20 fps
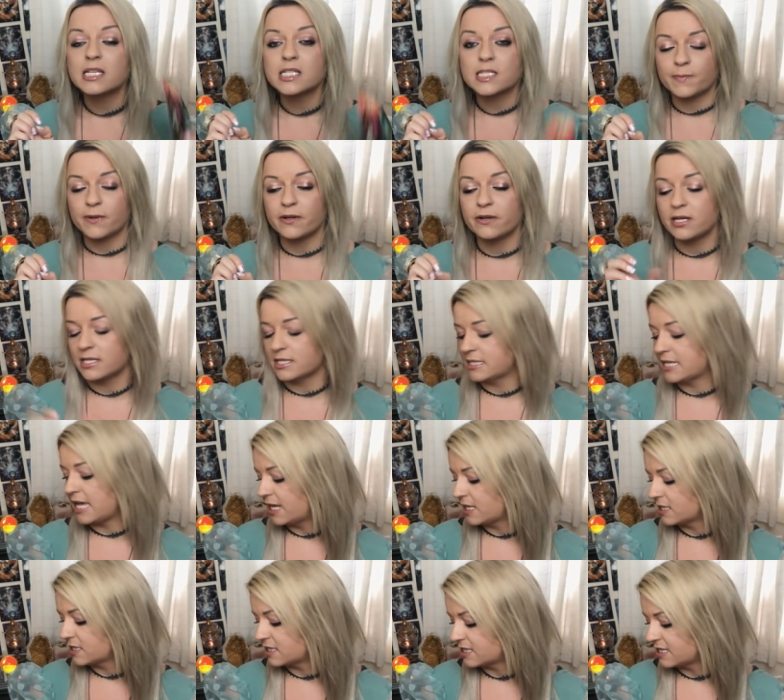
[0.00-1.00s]
Spirit is
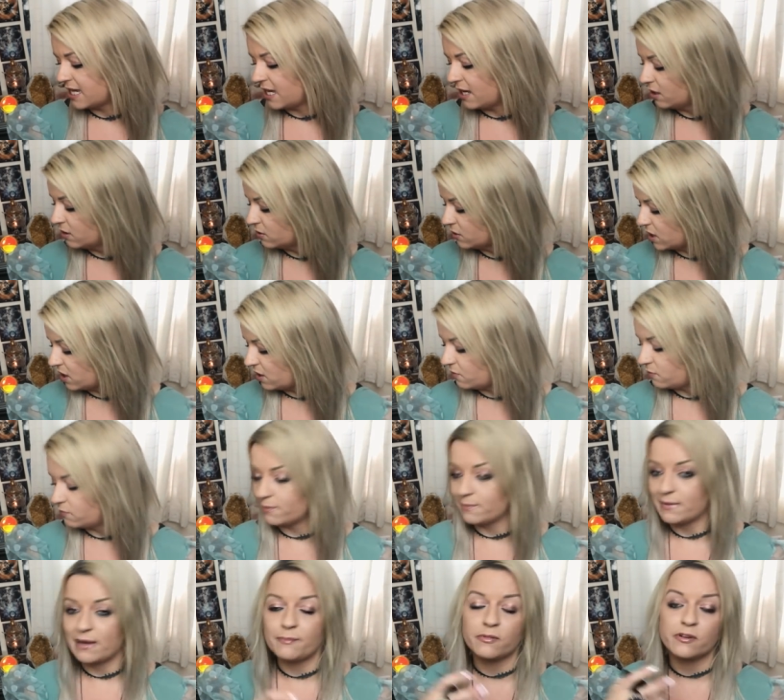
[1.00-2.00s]
saying to tell you
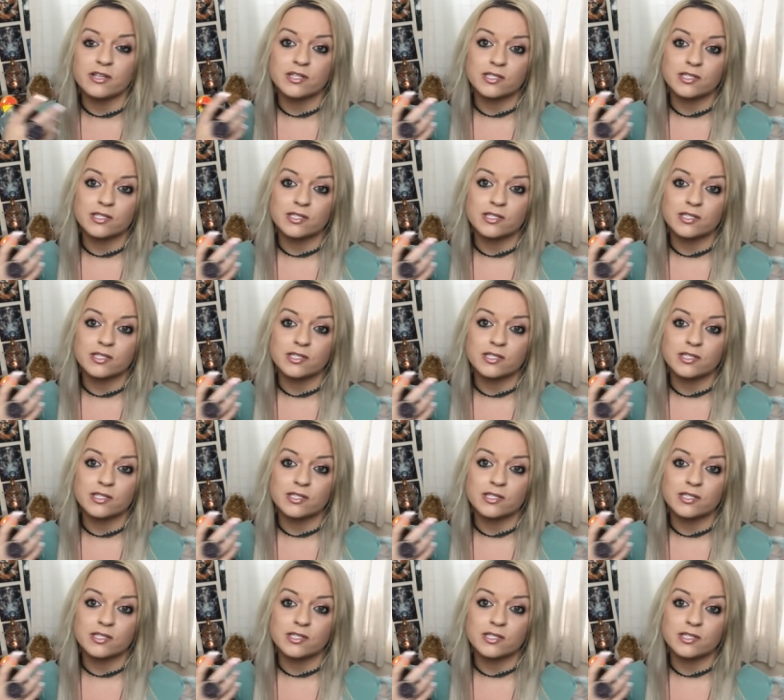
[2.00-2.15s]
remember,